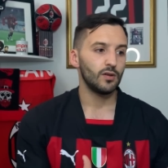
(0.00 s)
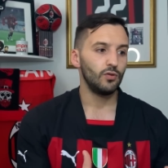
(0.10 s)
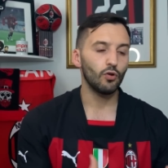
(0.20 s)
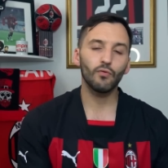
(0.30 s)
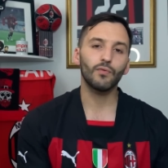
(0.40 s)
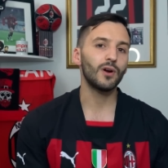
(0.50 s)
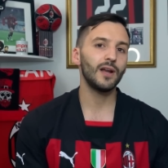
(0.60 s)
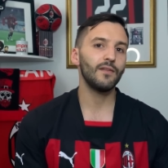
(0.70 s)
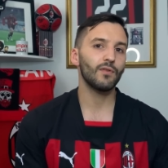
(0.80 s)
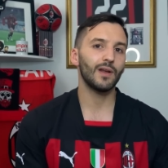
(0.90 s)
Not
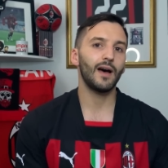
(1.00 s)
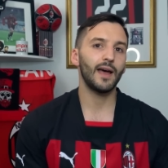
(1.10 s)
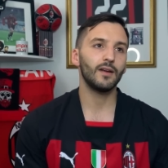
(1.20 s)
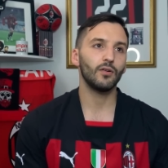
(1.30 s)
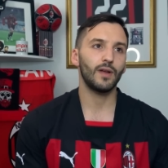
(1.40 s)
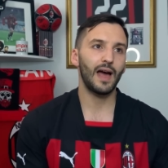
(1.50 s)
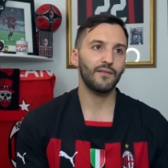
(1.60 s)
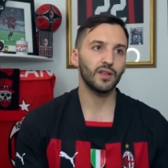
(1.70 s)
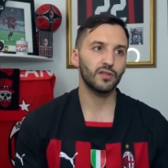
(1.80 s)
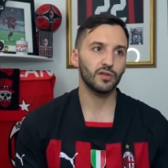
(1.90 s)
really reliant on
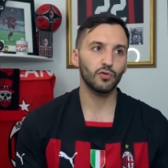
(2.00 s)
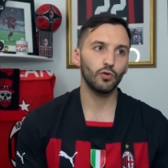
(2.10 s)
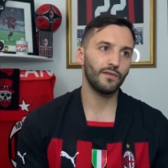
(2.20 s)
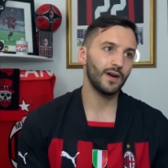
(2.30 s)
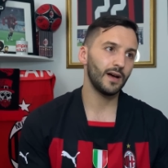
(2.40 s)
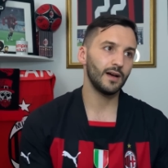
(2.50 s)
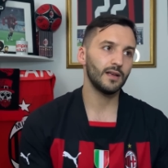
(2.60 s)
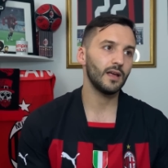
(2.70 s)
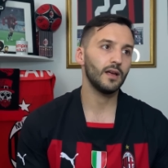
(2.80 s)
having to sort of, uh,